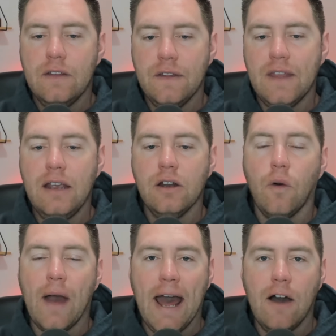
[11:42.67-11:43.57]
that they
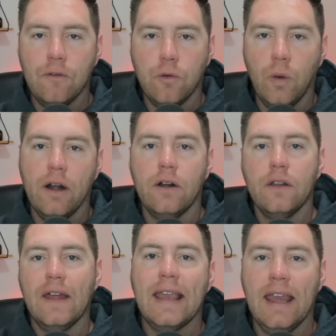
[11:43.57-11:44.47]
don't have where
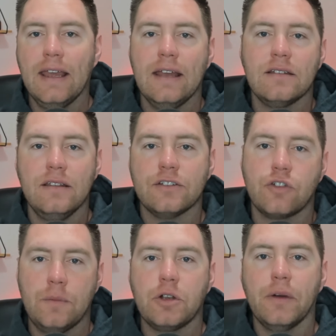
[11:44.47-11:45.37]
they can't get to these
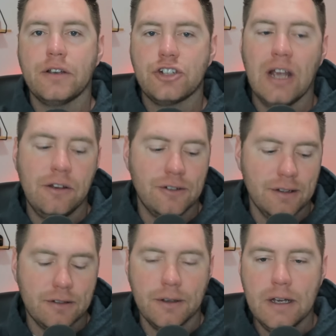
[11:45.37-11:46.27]
crypto
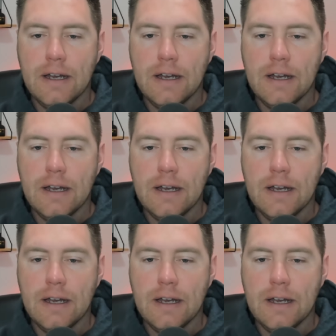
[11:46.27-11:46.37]
exchanges.